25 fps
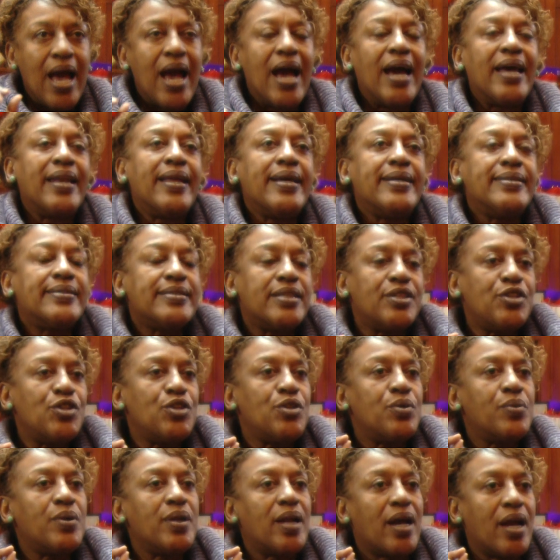and I said, you
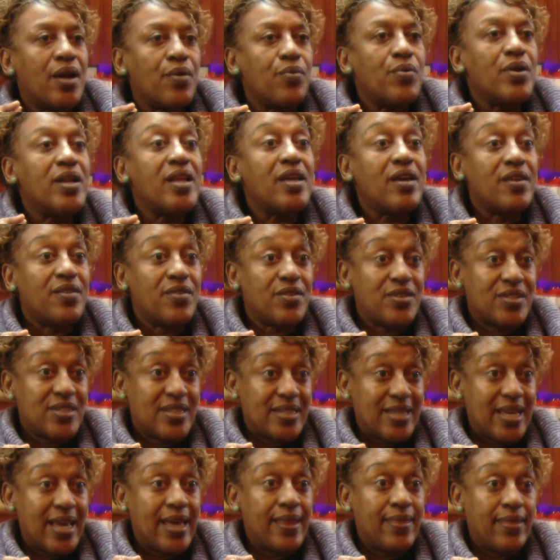know what, I really
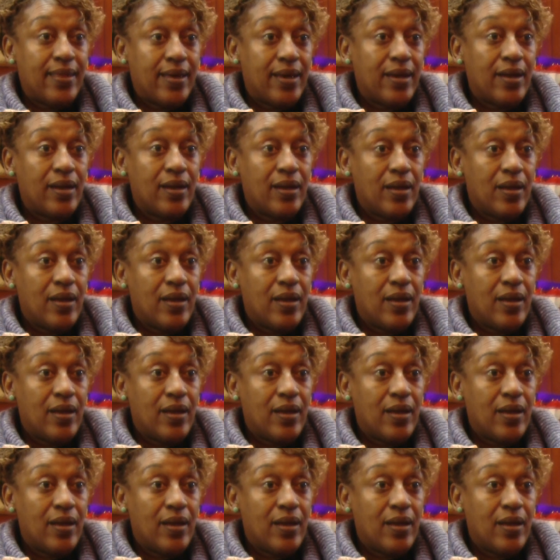understand that,